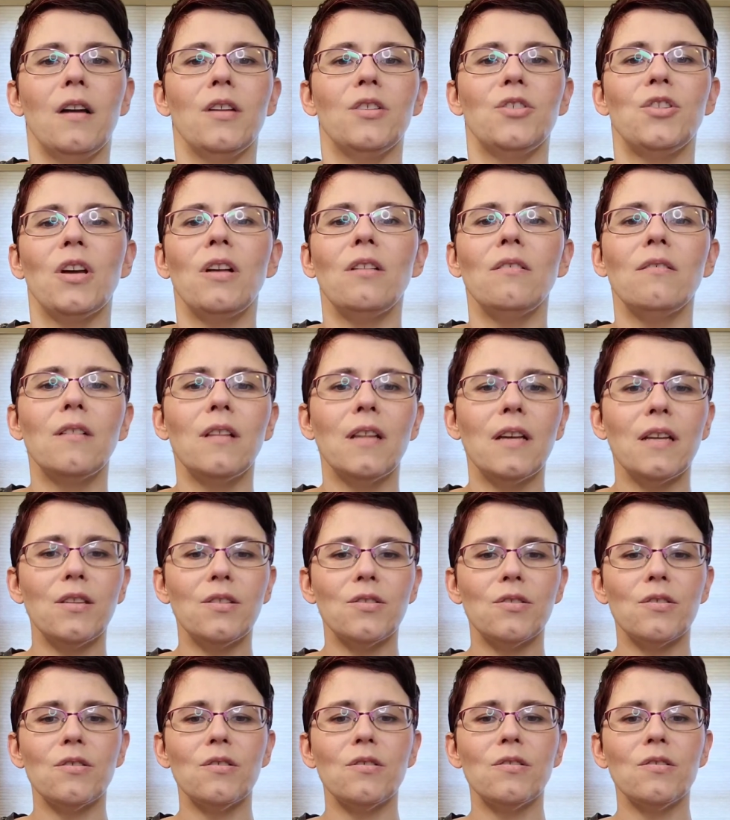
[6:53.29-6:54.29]
Gel
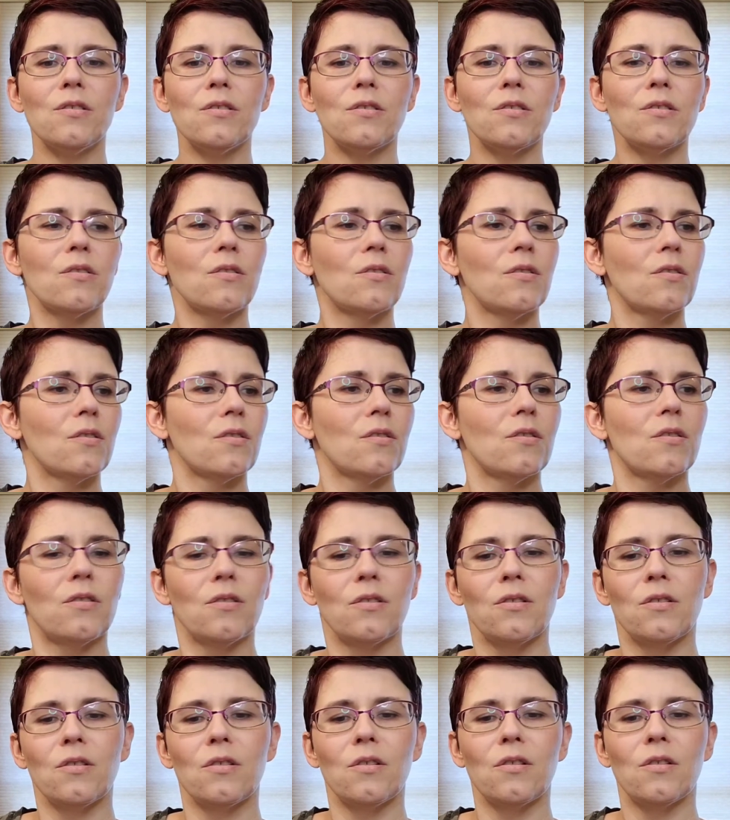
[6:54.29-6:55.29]
cleansers
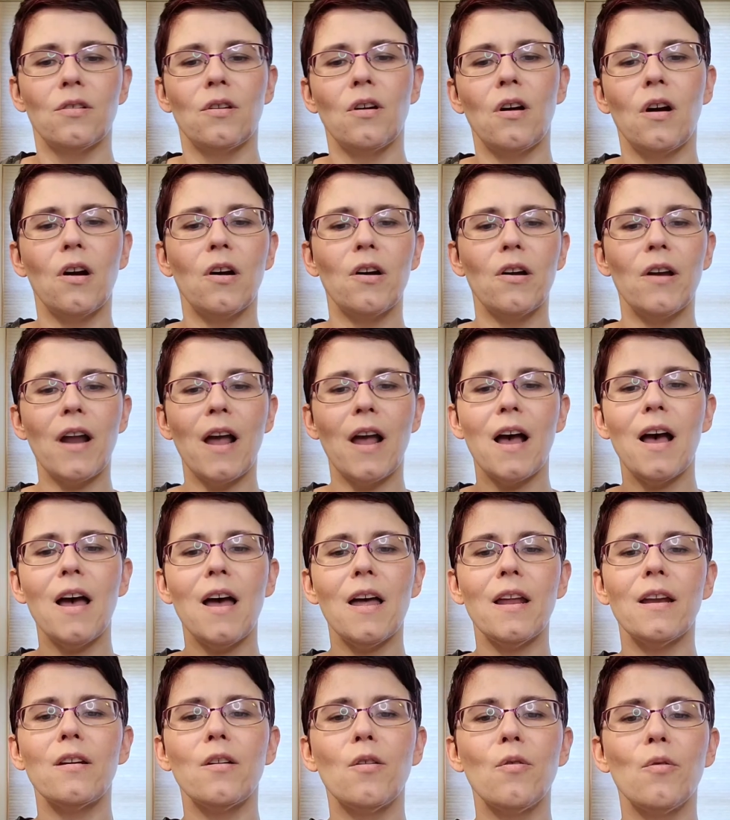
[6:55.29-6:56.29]
are
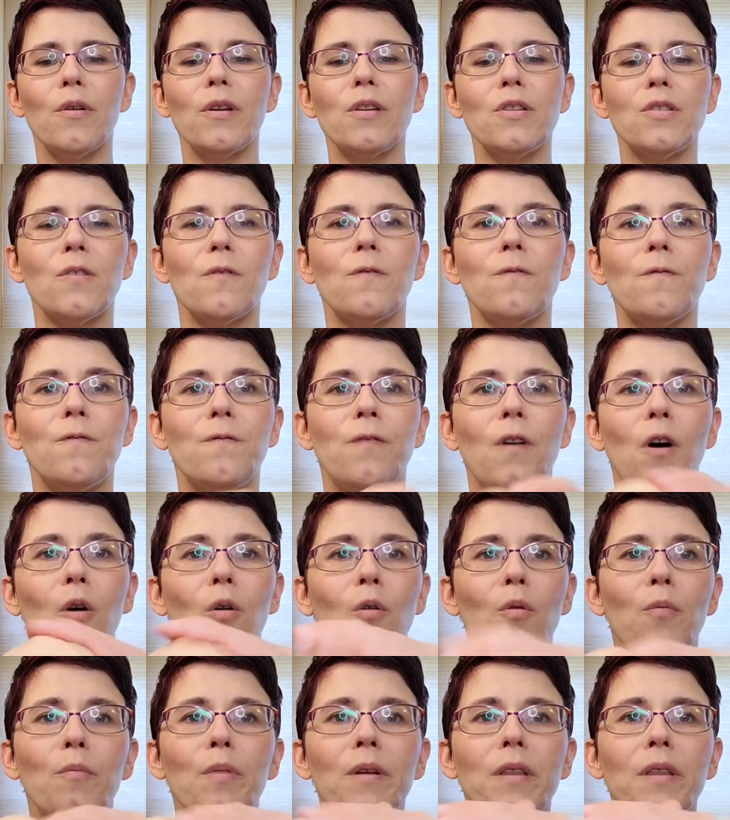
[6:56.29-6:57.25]
not going to foam,